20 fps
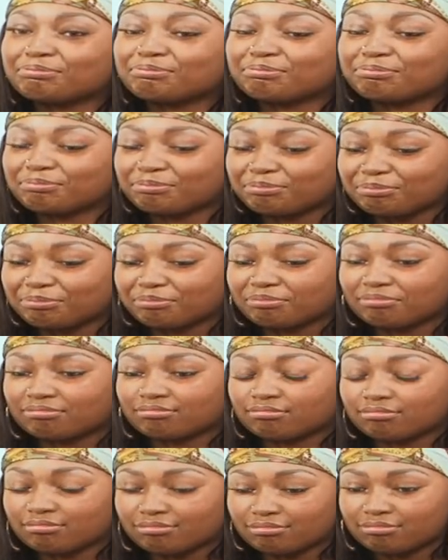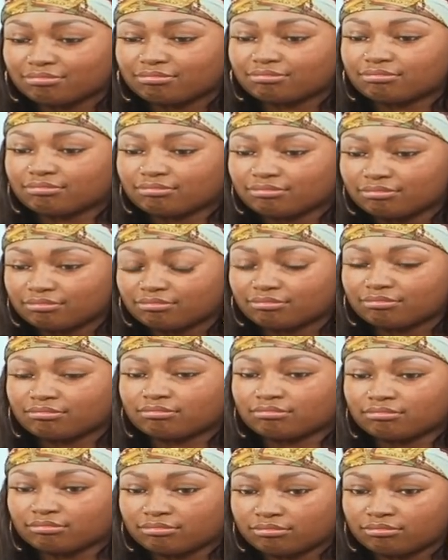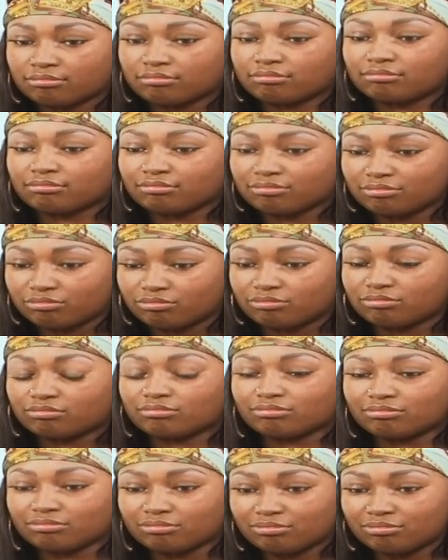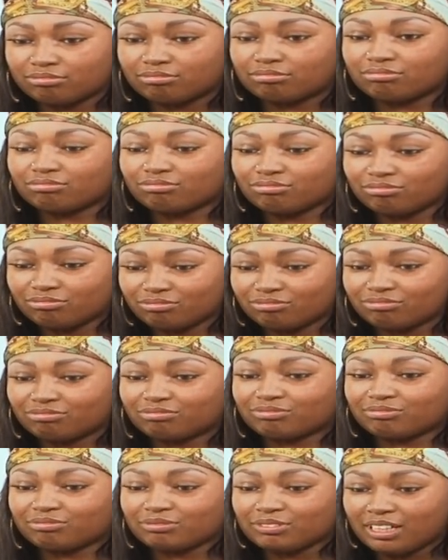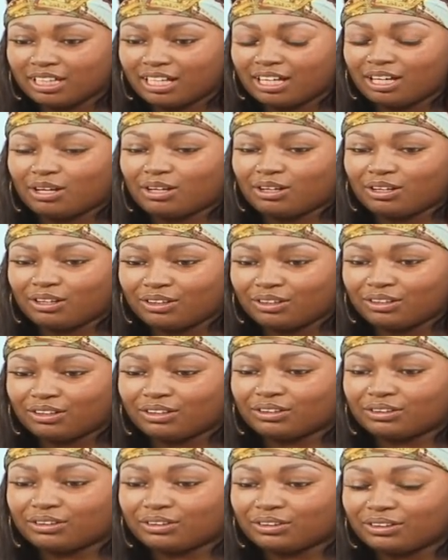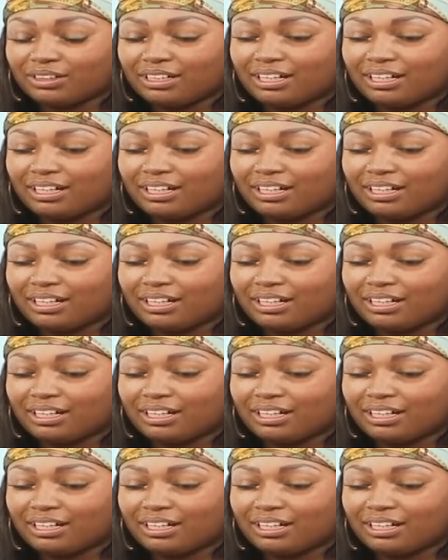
up the internet, man, crazy. So tell us who you are.